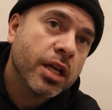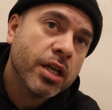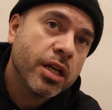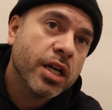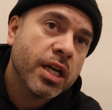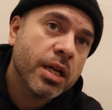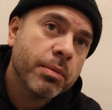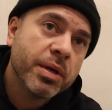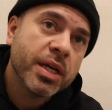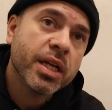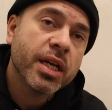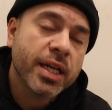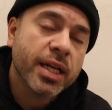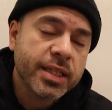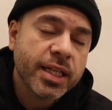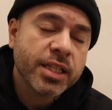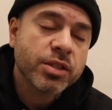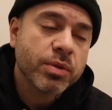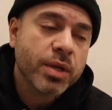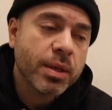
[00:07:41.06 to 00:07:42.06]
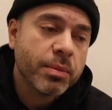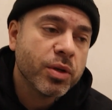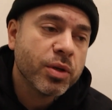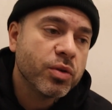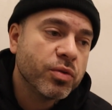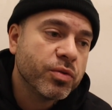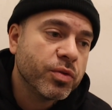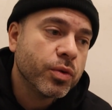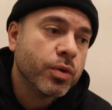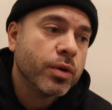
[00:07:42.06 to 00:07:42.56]
You know what I mean? Like that's what I'm
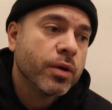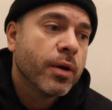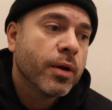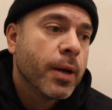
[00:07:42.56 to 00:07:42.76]
known for.